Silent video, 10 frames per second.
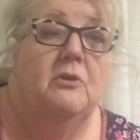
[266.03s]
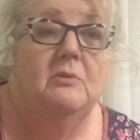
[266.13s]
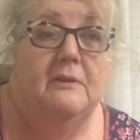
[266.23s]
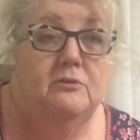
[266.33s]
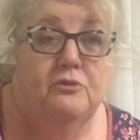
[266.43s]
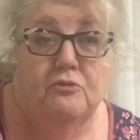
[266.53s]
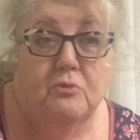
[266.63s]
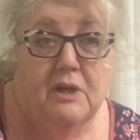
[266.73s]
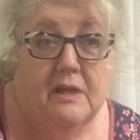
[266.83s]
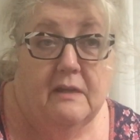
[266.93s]
no little
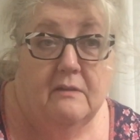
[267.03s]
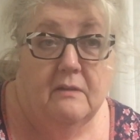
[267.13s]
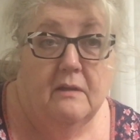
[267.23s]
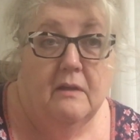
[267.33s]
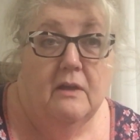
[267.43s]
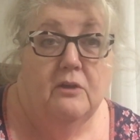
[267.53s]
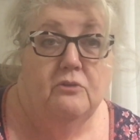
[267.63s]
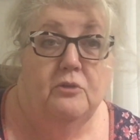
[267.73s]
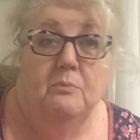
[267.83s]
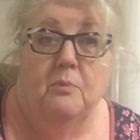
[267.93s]
string.
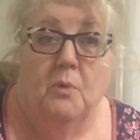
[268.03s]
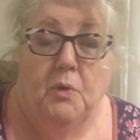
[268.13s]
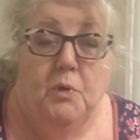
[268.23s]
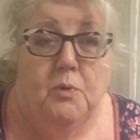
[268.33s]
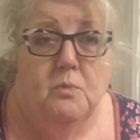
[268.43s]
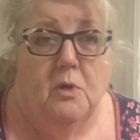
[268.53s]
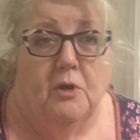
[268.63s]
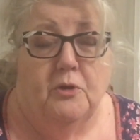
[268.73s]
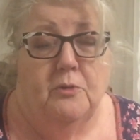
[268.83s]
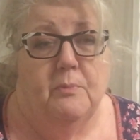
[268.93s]
So you boil your
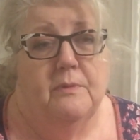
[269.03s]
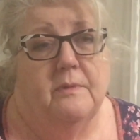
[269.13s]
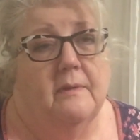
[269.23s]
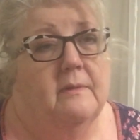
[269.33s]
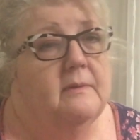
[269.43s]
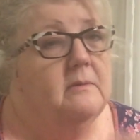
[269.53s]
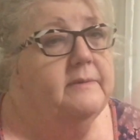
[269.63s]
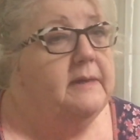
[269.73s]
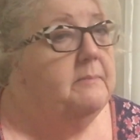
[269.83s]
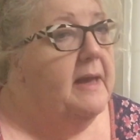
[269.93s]
water, you put the little
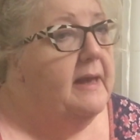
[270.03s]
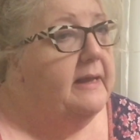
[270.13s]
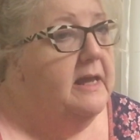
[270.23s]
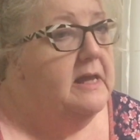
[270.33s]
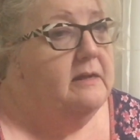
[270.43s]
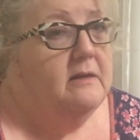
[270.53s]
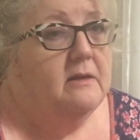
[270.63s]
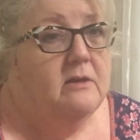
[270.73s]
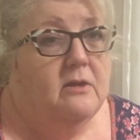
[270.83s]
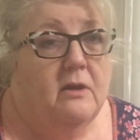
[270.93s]
tea bag in,
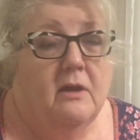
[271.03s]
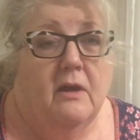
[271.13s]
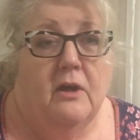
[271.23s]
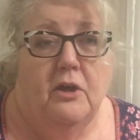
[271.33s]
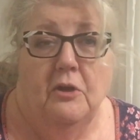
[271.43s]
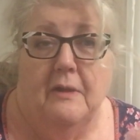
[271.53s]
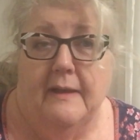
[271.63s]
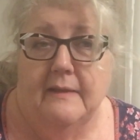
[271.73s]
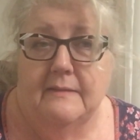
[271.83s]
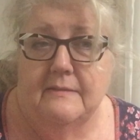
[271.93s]
you
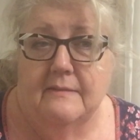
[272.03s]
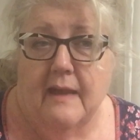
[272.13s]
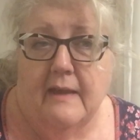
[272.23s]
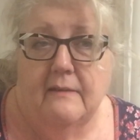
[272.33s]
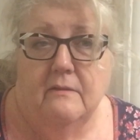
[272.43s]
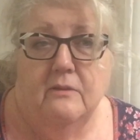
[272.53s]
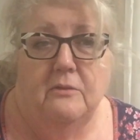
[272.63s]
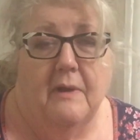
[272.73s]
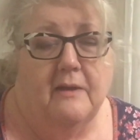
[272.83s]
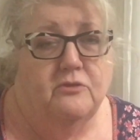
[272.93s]
let it set,
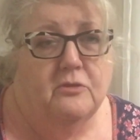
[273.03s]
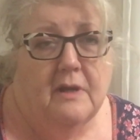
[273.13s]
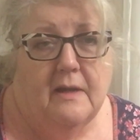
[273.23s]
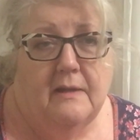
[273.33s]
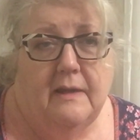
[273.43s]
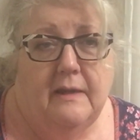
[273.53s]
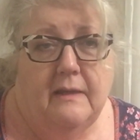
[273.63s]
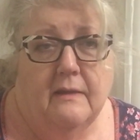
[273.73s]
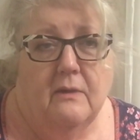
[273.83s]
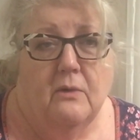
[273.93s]
you add your
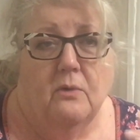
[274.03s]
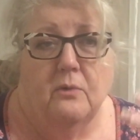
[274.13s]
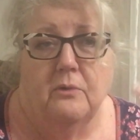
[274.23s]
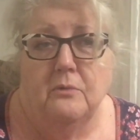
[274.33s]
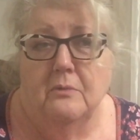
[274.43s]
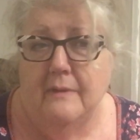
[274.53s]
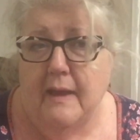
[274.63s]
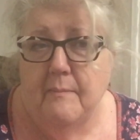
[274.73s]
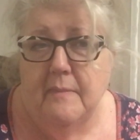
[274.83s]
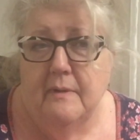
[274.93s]
honey or your
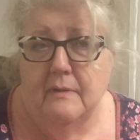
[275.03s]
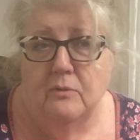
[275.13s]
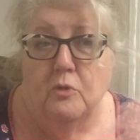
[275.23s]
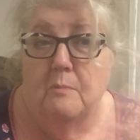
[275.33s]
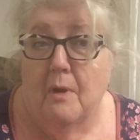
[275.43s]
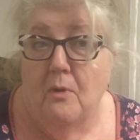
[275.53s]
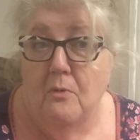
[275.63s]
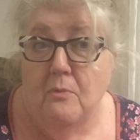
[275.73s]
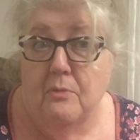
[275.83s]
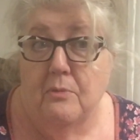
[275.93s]
lemon or
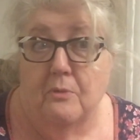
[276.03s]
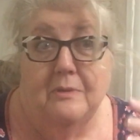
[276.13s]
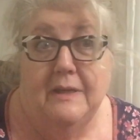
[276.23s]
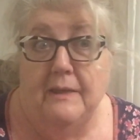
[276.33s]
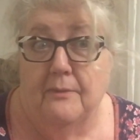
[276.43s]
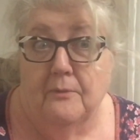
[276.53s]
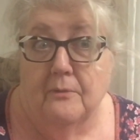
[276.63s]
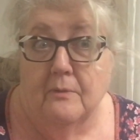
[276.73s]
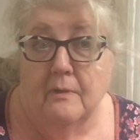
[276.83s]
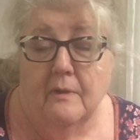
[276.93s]
both or
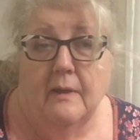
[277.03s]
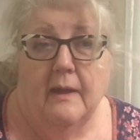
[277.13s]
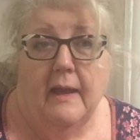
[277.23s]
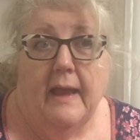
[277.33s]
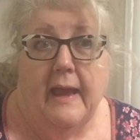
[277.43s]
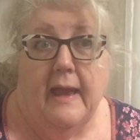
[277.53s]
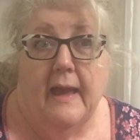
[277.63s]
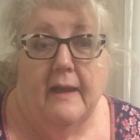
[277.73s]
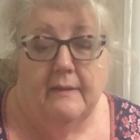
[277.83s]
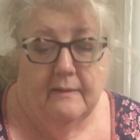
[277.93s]
neither,
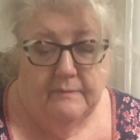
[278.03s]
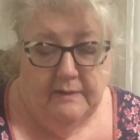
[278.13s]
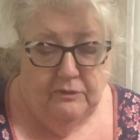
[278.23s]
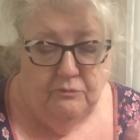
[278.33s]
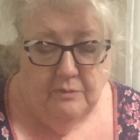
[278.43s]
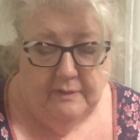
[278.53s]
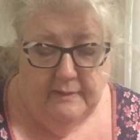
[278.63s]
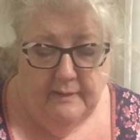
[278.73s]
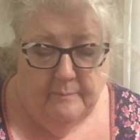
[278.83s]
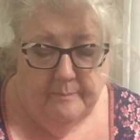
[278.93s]
and then you
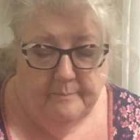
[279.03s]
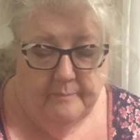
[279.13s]
drink it up.